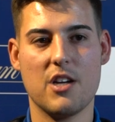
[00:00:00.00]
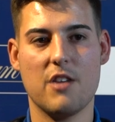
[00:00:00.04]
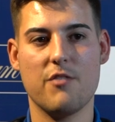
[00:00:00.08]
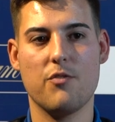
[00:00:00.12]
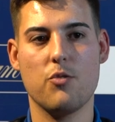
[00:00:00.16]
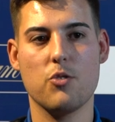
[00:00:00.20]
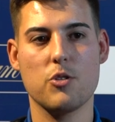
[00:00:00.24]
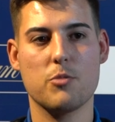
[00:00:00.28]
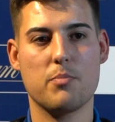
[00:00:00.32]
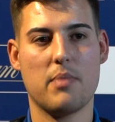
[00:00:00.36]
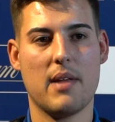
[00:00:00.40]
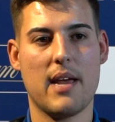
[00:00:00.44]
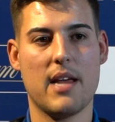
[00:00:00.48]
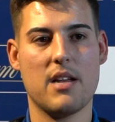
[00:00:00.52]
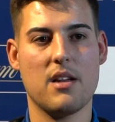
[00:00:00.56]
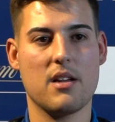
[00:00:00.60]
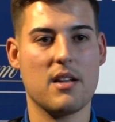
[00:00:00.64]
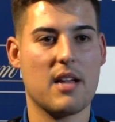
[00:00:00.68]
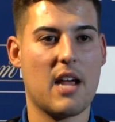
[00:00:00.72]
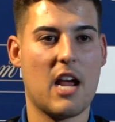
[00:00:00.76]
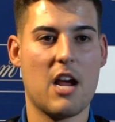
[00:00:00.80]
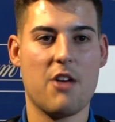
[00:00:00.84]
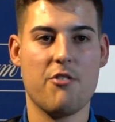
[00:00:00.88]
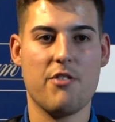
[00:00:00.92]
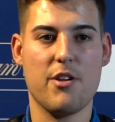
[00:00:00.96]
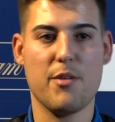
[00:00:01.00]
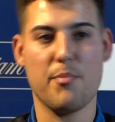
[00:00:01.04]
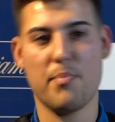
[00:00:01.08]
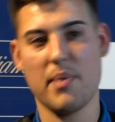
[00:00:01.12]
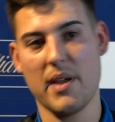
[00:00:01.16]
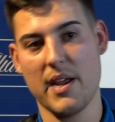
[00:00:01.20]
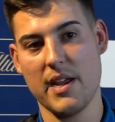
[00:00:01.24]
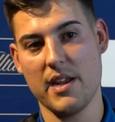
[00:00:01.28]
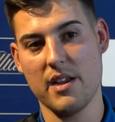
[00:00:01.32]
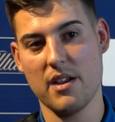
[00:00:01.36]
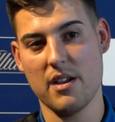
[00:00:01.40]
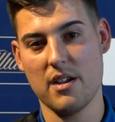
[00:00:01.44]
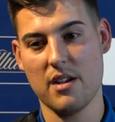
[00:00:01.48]
I've always played like Gary,
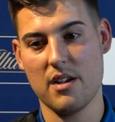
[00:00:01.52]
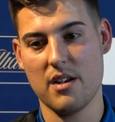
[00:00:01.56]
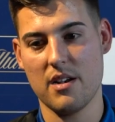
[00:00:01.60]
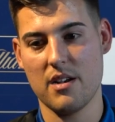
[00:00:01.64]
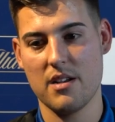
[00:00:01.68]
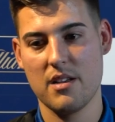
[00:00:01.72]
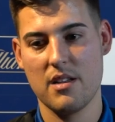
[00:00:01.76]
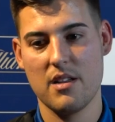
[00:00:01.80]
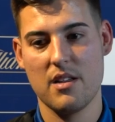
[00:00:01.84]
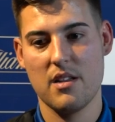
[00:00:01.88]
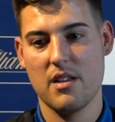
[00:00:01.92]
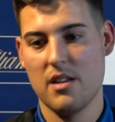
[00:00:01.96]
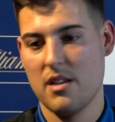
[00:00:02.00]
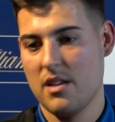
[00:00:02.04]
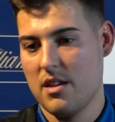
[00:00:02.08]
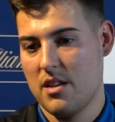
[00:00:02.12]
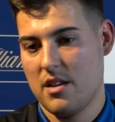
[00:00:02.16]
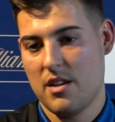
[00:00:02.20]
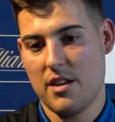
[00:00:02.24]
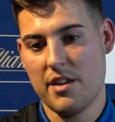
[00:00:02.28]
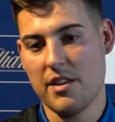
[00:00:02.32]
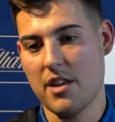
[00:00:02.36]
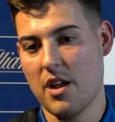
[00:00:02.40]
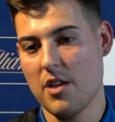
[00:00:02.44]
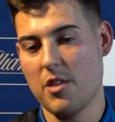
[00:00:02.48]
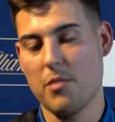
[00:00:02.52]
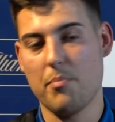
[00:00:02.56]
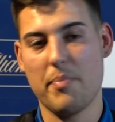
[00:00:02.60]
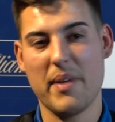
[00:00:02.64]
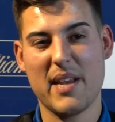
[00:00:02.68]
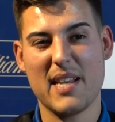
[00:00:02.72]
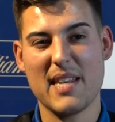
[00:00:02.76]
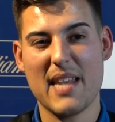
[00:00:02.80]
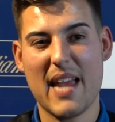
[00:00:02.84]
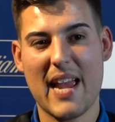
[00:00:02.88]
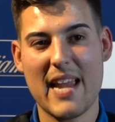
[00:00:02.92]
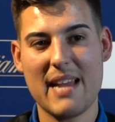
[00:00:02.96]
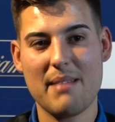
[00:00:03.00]
Peter, you know, the big
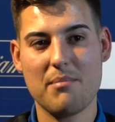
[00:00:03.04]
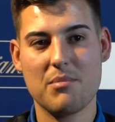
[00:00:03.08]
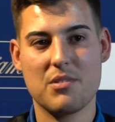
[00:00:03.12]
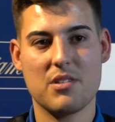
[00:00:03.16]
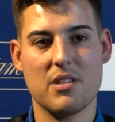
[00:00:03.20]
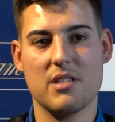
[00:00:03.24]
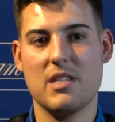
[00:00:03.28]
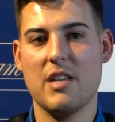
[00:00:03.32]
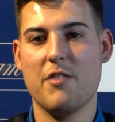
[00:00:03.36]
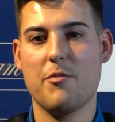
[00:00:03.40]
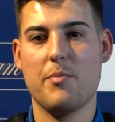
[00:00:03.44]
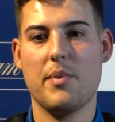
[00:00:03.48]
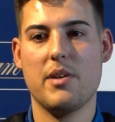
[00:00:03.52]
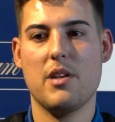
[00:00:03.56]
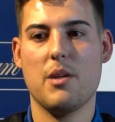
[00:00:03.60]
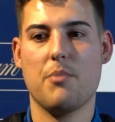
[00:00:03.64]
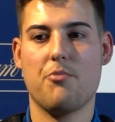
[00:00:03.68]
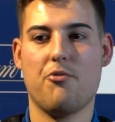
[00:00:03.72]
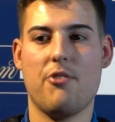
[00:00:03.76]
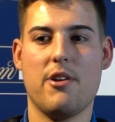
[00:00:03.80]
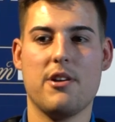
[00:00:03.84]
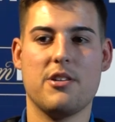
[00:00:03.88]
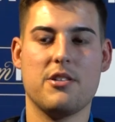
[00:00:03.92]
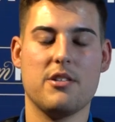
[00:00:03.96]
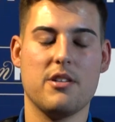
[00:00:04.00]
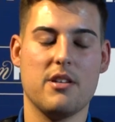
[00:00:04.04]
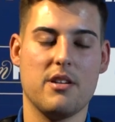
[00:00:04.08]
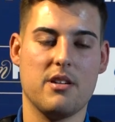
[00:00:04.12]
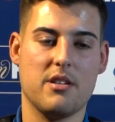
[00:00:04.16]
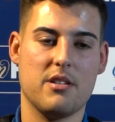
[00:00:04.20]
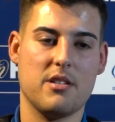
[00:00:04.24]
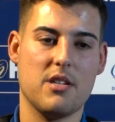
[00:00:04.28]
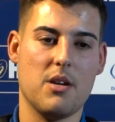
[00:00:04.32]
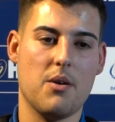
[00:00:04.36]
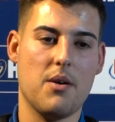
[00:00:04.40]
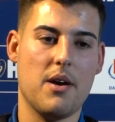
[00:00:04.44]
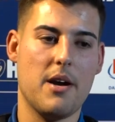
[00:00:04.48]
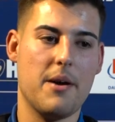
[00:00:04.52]
names, so there's never been no pressure.
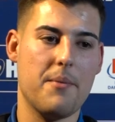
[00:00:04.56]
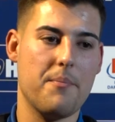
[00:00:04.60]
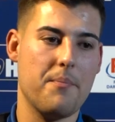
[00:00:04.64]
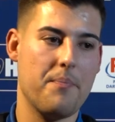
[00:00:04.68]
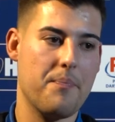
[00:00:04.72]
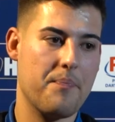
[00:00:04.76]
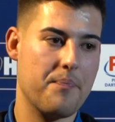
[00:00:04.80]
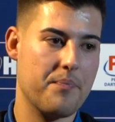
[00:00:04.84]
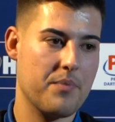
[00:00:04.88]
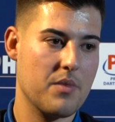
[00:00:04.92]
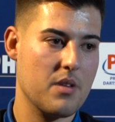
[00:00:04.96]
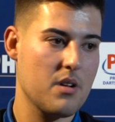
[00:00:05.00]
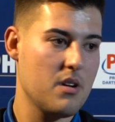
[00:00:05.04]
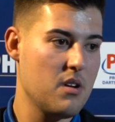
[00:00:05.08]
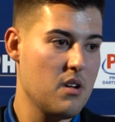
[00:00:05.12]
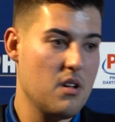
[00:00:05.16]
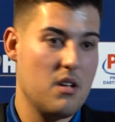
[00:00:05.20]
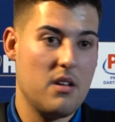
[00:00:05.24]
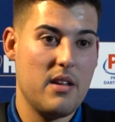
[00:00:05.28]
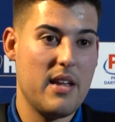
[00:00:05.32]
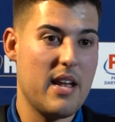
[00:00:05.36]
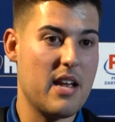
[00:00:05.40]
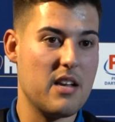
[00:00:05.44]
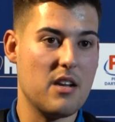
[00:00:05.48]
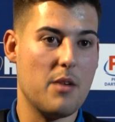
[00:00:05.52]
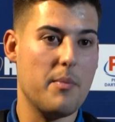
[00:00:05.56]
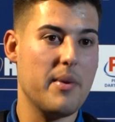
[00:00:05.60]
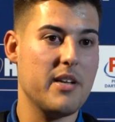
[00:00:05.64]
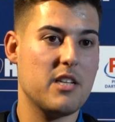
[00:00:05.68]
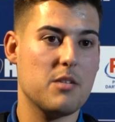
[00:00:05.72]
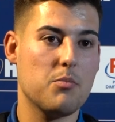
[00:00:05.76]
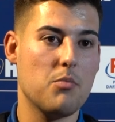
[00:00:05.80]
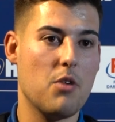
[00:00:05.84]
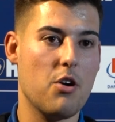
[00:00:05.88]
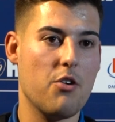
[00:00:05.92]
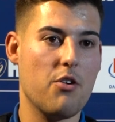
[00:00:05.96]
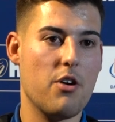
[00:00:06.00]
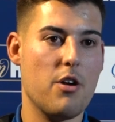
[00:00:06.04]
So yeah, I mean,
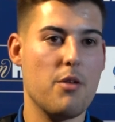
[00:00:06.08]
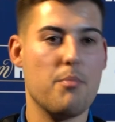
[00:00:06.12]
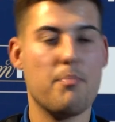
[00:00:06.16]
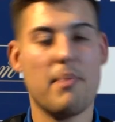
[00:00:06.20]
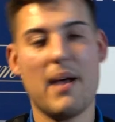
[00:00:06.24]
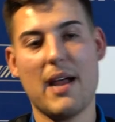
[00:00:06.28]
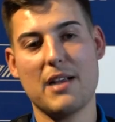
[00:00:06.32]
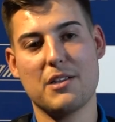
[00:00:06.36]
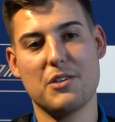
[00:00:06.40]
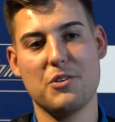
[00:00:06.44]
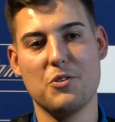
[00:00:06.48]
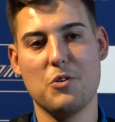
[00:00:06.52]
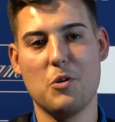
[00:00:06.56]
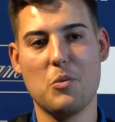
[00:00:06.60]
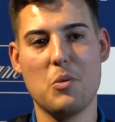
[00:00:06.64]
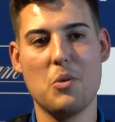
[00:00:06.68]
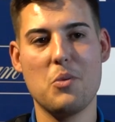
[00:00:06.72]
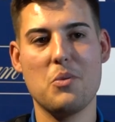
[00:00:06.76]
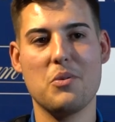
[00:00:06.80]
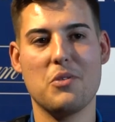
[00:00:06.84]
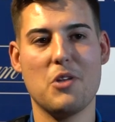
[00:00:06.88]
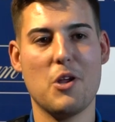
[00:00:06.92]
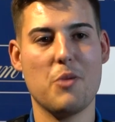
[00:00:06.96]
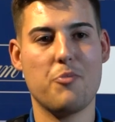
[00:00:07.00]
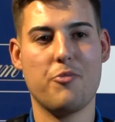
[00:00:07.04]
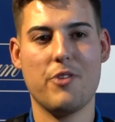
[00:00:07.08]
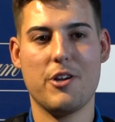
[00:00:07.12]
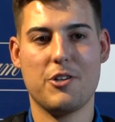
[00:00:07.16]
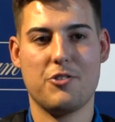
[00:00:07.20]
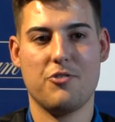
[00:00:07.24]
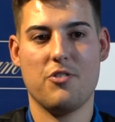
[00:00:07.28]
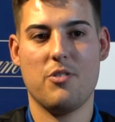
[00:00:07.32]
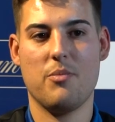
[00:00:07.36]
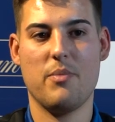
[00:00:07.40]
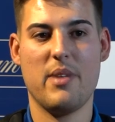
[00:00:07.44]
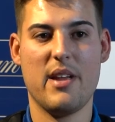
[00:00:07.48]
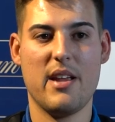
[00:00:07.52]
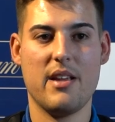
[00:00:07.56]
tomorrow, back to normal, no pressure
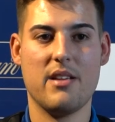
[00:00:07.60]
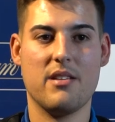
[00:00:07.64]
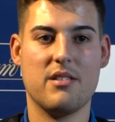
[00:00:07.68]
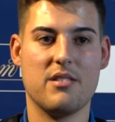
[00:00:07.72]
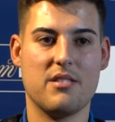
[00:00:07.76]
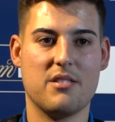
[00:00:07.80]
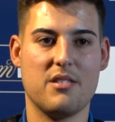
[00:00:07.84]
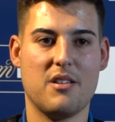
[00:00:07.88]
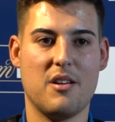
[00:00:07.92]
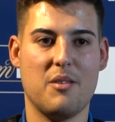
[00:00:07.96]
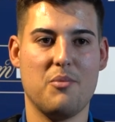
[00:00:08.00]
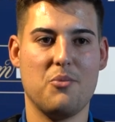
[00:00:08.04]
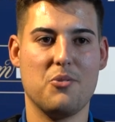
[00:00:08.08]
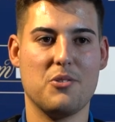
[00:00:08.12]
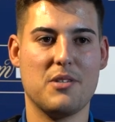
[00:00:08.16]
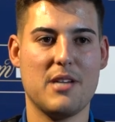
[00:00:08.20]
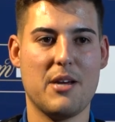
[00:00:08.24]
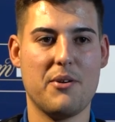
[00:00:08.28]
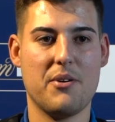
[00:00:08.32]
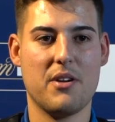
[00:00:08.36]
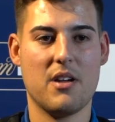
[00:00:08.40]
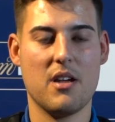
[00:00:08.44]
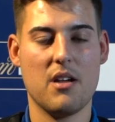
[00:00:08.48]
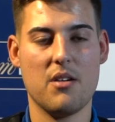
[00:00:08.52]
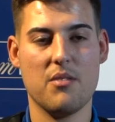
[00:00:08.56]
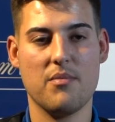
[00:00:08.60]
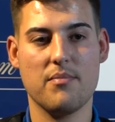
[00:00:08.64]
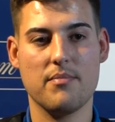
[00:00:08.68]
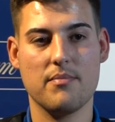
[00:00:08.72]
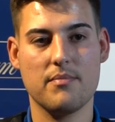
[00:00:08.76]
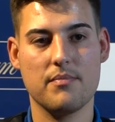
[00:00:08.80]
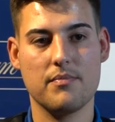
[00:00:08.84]
on me, so we'll see how we go.